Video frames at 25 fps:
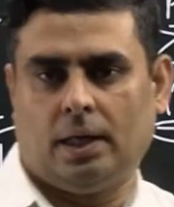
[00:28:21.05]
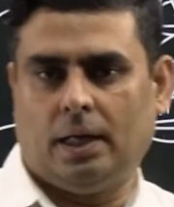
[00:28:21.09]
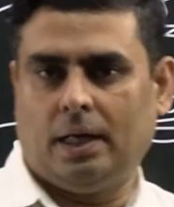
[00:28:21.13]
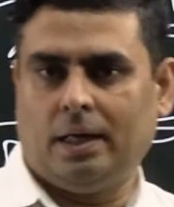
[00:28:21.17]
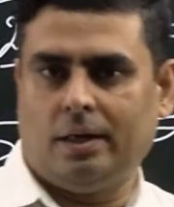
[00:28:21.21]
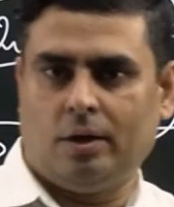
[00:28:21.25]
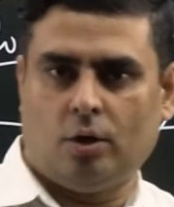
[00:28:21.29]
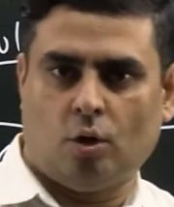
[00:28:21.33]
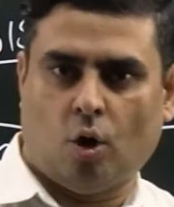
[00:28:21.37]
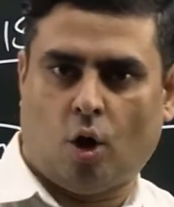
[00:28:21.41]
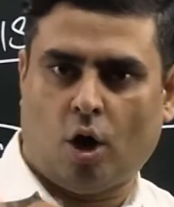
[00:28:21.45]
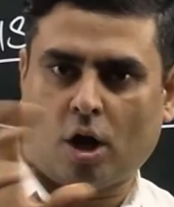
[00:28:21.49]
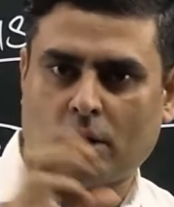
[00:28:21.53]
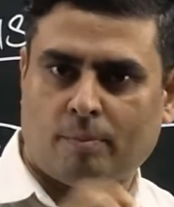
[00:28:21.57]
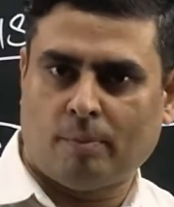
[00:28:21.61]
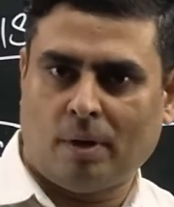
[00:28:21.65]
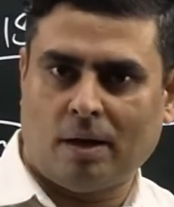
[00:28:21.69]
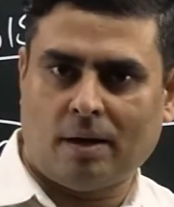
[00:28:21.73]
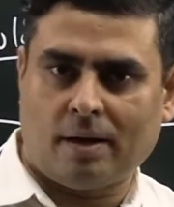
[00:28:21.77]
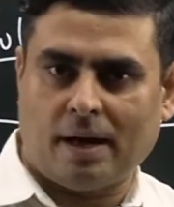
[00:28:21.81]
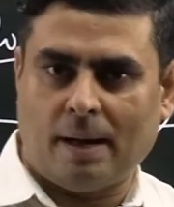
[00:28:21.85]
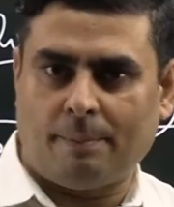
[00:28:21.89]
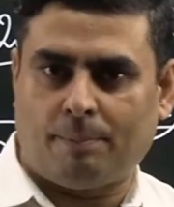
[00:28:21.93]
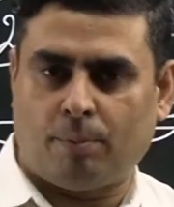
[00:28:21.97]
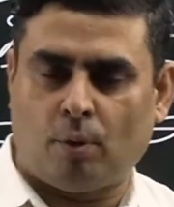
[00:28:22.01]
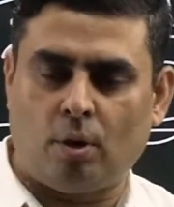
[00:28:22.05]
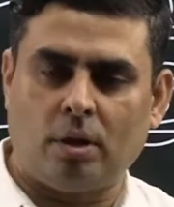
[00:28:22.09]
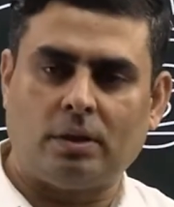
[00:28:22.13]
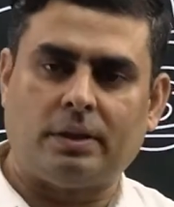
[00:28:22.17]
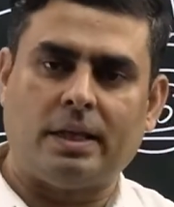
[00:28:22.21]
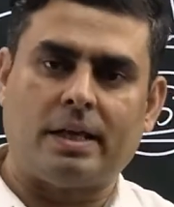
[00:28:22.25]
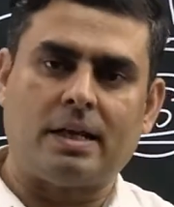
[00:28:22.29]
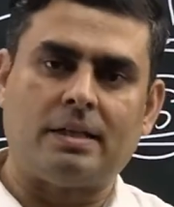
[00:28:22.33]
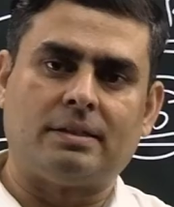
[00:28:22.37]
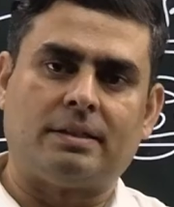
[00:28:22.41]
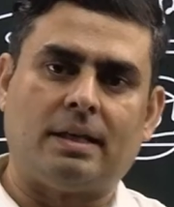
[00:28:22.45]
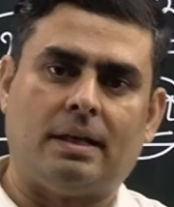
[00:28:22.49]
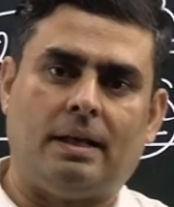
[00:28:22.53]
In normal repo,
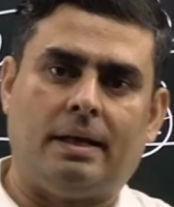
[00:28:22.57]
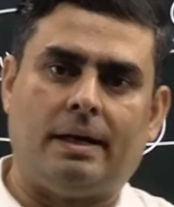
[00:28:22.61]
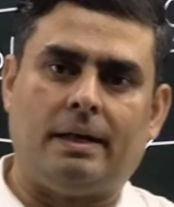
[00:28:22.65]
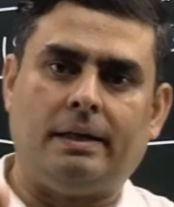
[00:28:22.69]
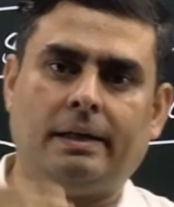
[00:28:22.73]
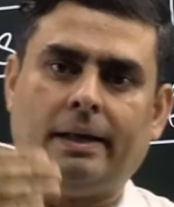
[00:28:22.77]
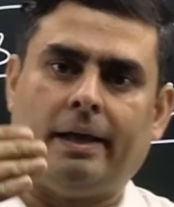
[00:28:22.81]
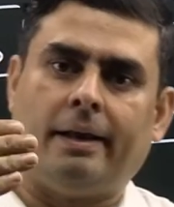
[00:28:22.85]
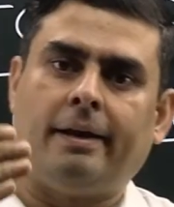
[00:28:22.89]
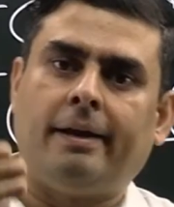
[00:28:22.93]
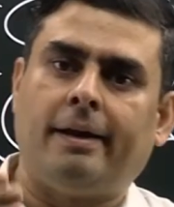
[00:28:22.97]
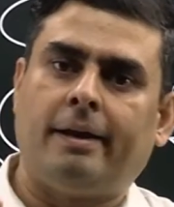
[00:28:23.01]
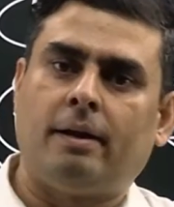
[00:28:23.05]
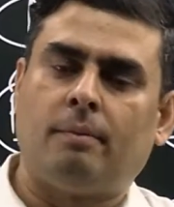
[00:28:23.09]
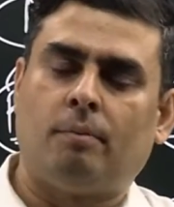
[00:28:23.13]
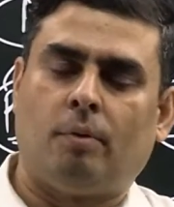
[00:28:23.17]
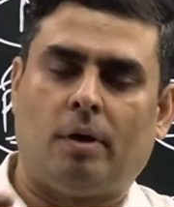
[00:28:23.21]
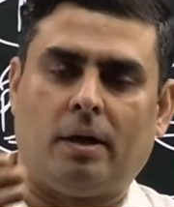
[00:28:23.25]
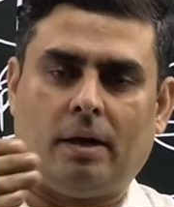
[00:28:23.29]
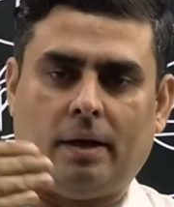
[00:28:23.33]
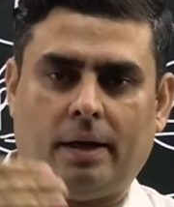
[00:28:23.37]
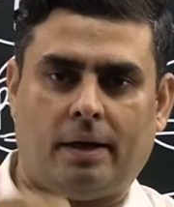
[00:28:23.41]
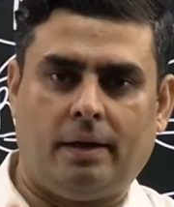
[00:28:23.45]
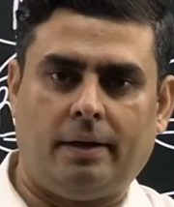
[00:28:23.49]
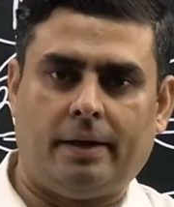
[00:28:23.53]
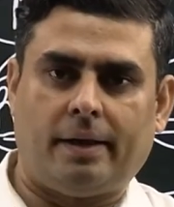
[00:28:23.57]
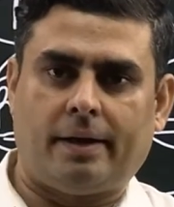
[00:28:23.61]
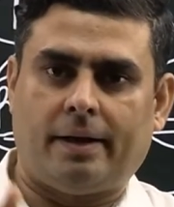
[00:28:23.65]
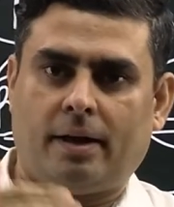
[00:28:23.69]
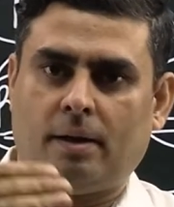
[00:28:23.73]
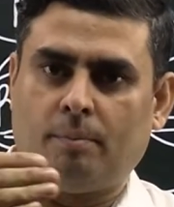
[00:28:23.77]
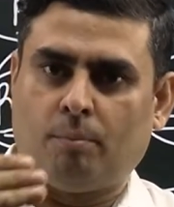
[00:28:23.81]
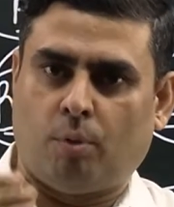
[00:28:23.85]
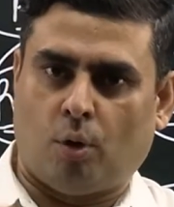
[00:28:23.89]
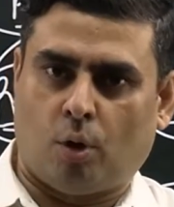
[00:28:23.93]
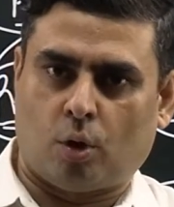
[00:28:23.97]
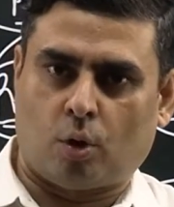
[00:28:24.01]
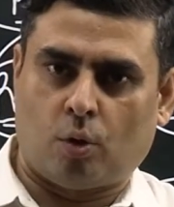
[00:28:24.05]
there is a lender
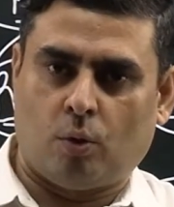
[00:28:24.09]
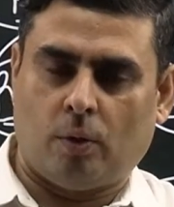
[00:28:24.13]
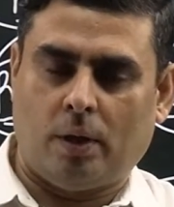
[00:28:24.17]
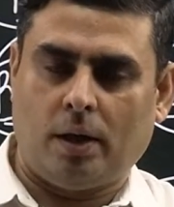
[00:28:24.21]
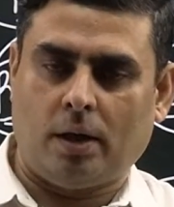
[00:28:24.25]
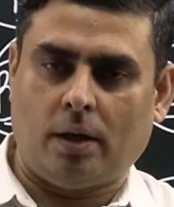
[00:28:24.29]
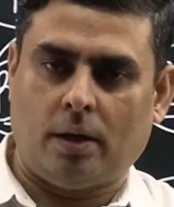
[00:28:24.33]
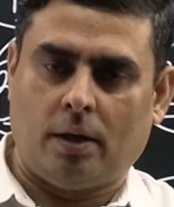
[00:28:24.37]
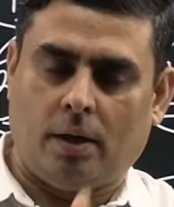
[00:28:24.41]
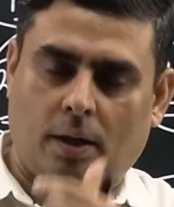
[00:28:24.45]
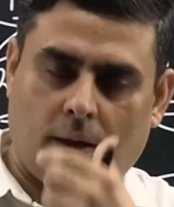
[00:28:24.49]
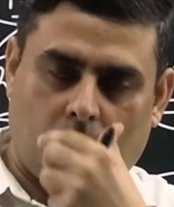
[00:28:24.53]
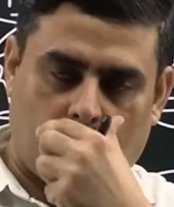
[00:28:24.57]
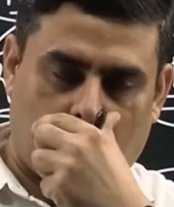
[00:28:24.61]
and borrower,